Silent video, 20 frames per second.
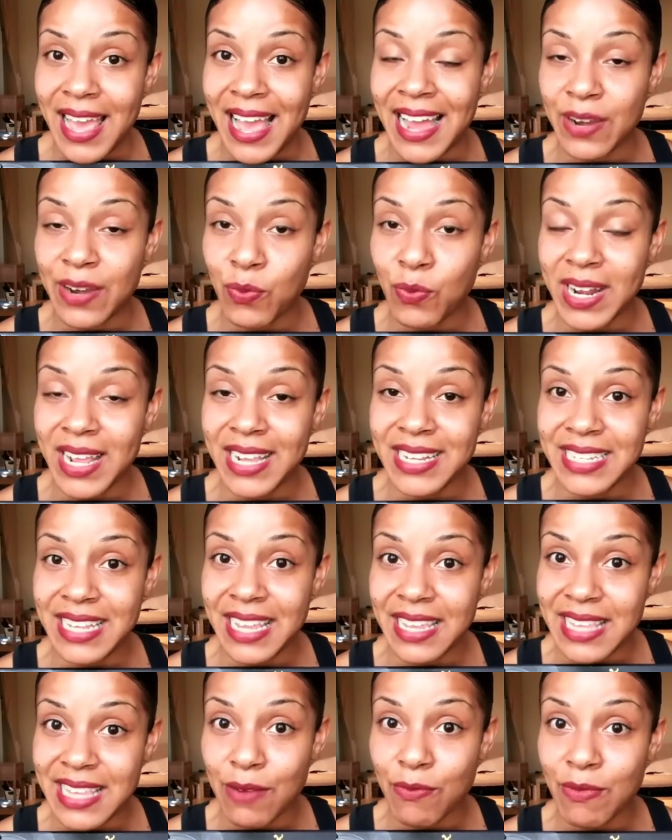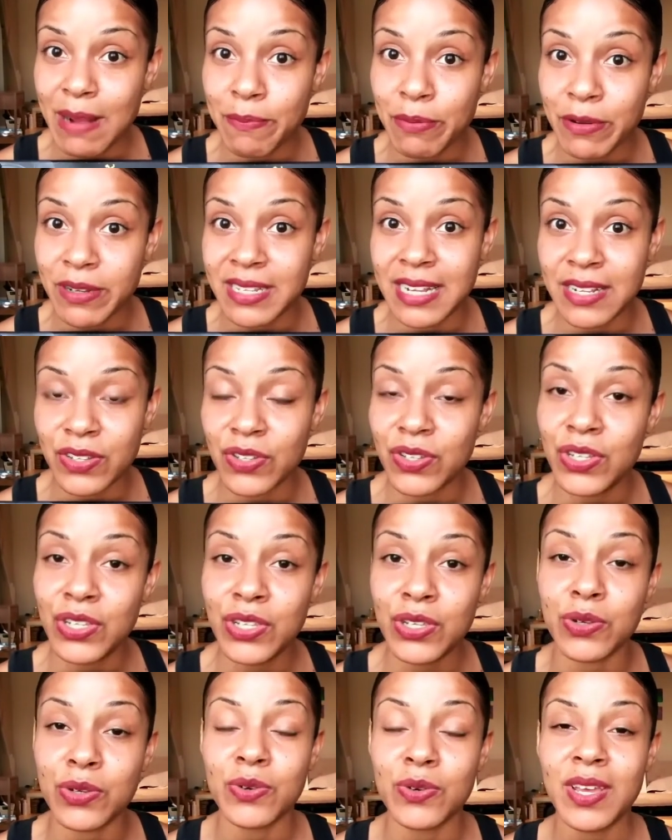And when I say that represents
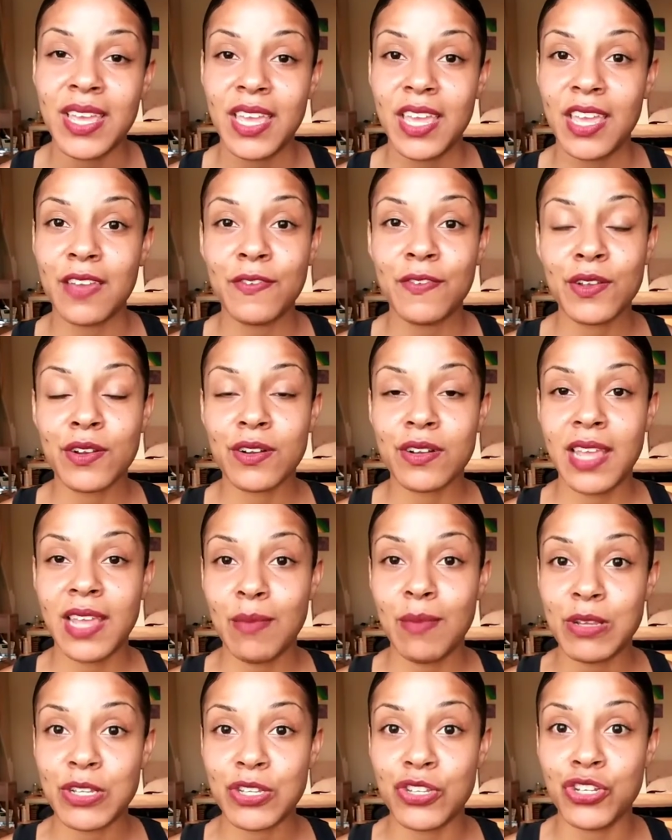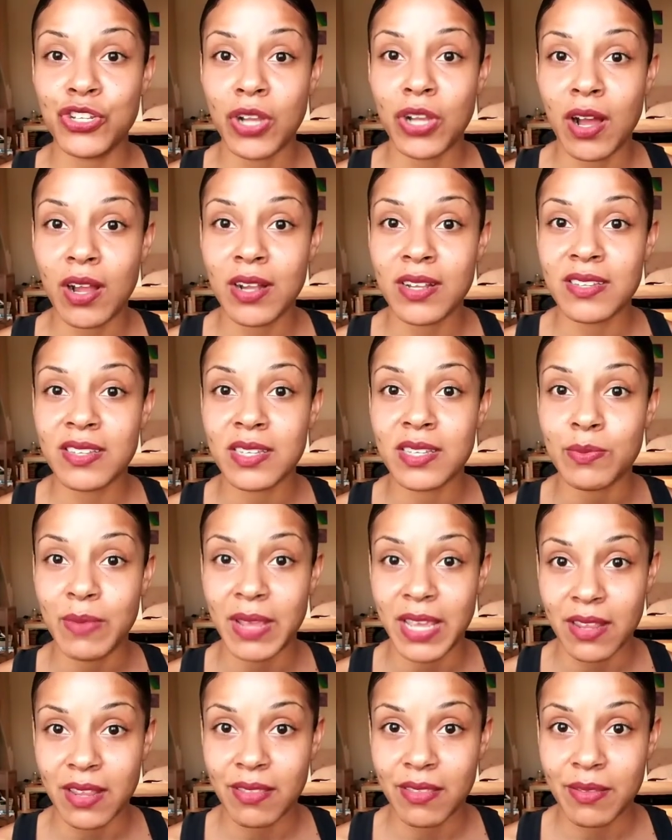you, if your name is John
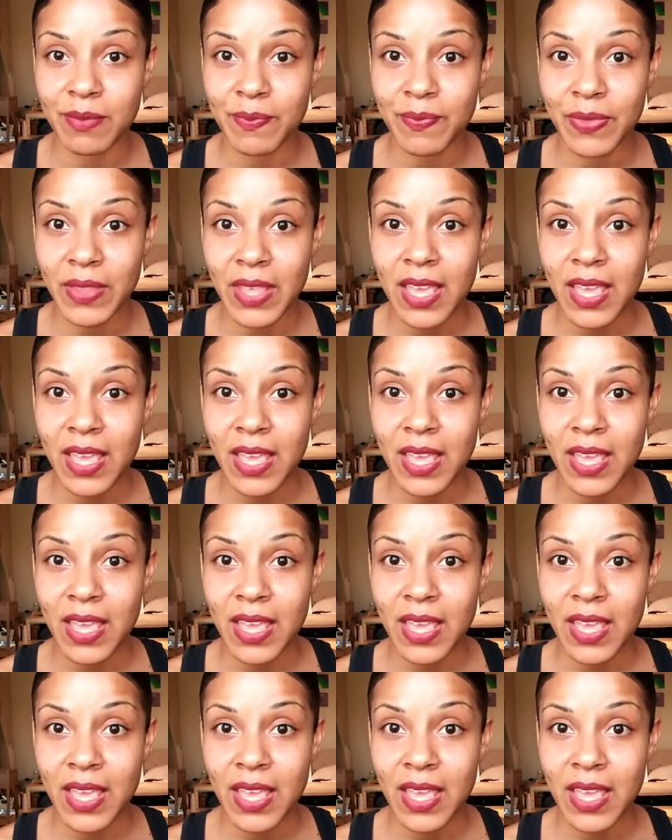Smith,